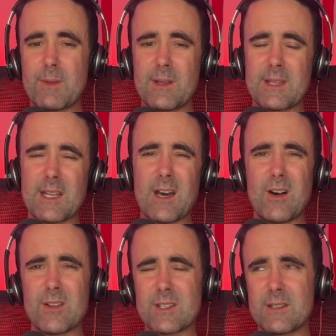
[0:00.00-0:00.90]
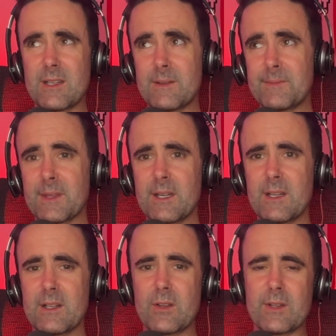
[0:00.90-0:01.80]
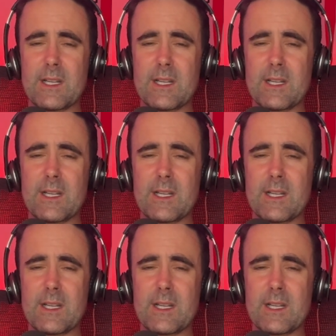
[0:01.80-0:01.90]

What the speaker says: And they're hard. Look,